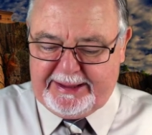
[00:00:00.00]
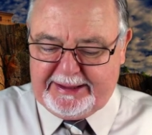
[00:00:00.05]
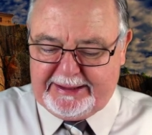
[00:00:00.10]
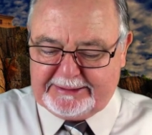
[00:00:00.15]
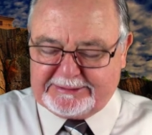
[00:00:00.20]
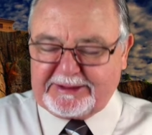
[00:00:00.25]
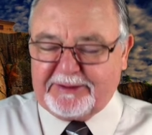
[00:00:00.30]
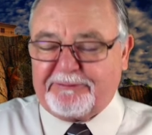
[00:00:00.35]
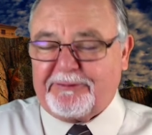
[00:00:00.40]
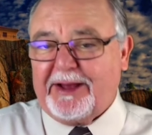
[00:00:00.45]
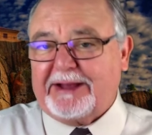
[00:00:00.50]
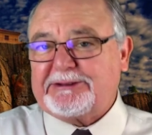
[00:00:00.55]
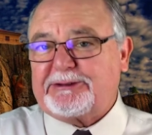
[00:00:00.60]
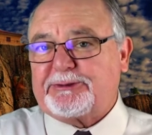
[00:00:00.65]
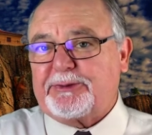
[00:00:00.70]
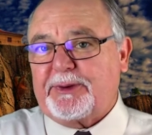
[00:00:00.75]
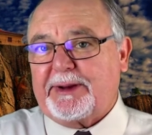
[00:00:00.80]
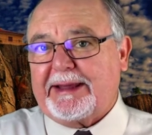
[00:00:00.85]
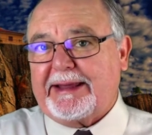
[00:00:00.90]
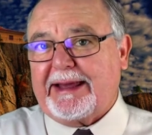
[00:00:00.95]
This
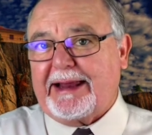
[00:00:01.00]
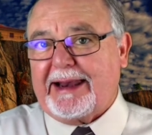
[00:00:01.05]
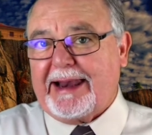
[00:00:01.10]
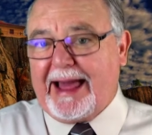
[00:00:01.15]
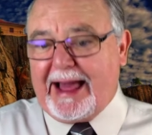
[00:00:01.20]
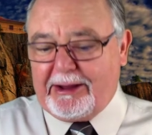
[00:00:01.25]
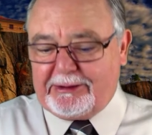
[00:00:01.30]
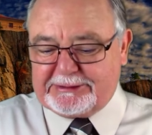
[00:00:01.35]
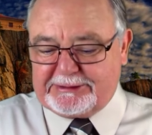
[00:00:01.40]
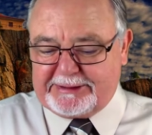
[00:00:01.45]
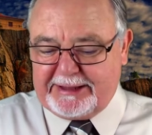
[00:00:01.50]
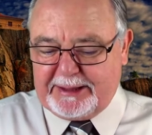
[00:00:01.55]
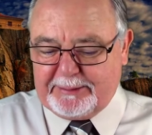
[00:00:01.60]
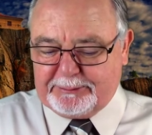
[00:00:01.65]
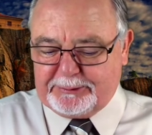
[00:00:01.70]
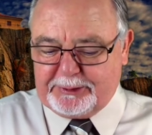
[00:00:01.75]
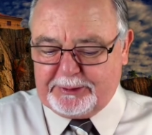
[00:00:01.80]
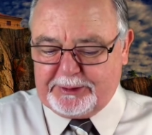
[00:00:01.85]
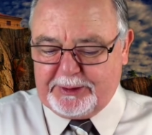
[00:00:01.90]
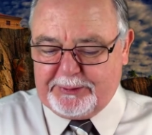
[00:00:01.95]
eventually allows
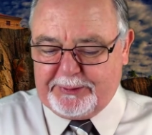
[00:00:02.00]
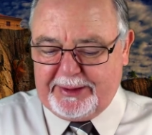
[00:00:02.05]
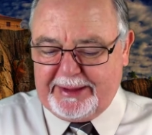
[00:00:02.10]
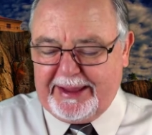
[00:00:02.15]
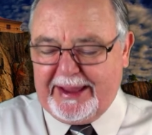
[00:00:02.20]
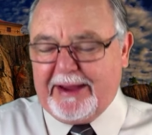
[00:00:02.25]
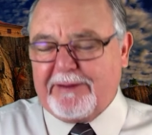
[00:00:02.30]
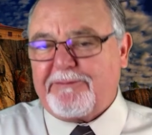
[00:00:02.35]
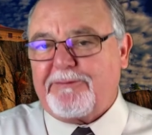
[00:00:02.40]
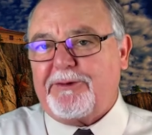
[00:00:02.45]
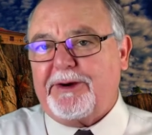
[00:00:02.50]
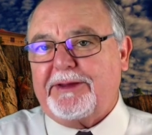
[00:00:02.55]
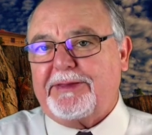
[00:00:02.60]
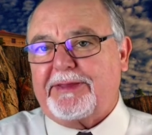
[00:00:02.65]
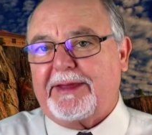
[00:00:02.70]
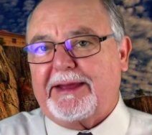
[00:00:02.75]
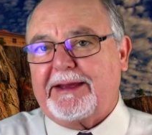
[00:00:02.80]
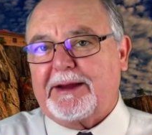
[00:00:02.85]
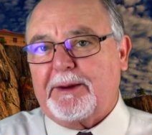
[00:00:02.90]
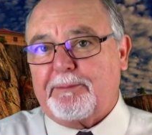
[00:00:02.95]
them to know
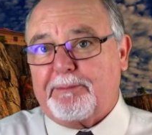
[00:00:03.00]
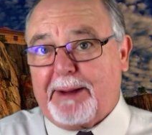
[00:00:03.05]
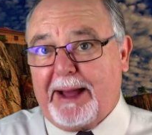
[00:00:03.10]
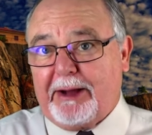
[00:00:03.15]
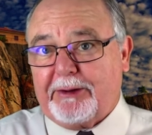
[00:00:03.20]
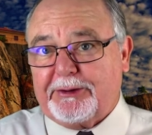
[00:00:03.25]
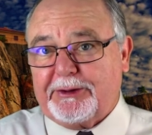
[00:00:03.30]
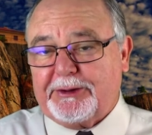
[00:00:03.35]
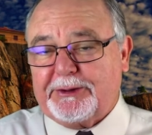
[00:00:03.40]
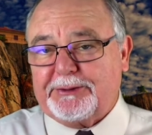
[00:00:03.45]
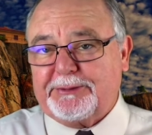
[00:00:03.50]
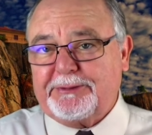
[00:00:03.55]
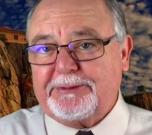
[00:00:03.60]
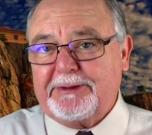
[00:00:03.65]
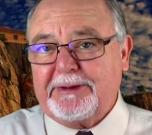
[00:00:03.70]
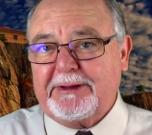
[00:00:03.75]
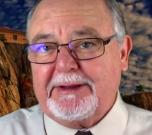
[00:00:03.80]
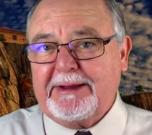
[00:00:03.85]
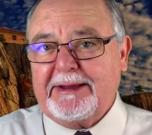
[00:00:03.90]
everything about you.